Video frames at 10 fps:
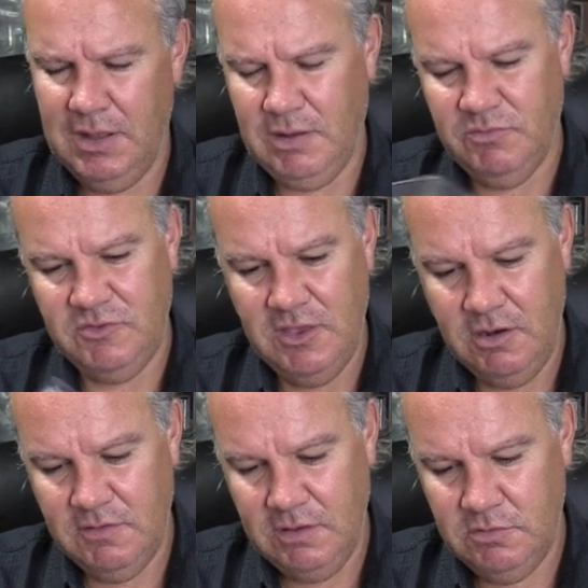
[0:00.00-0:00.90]
And I'm seeing
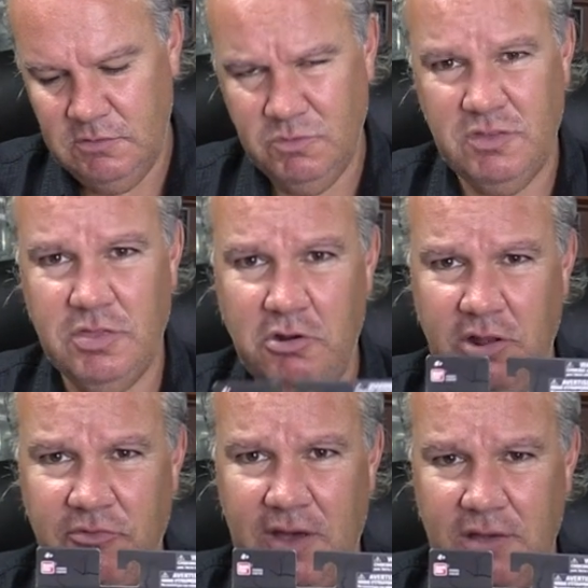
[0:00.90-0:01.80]
here that this was
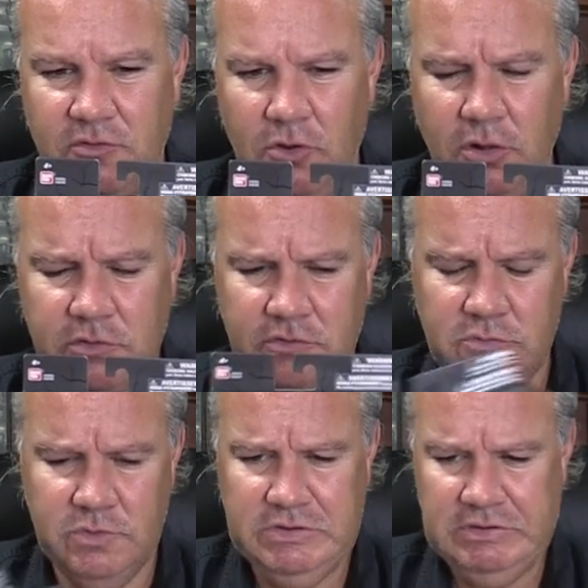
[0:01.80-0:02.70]

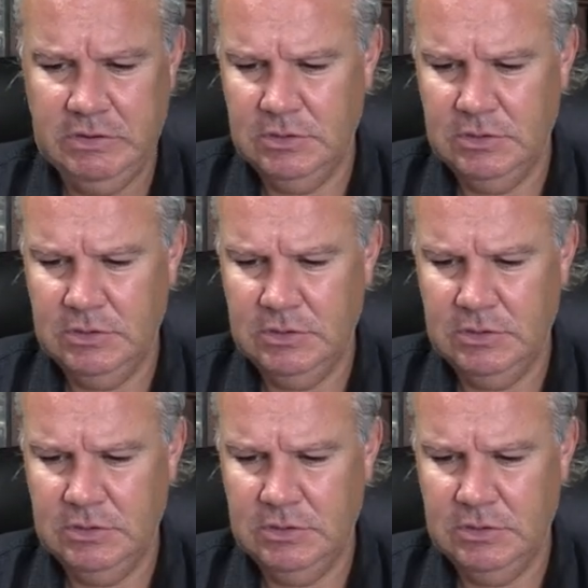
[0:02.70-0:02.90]
$35, which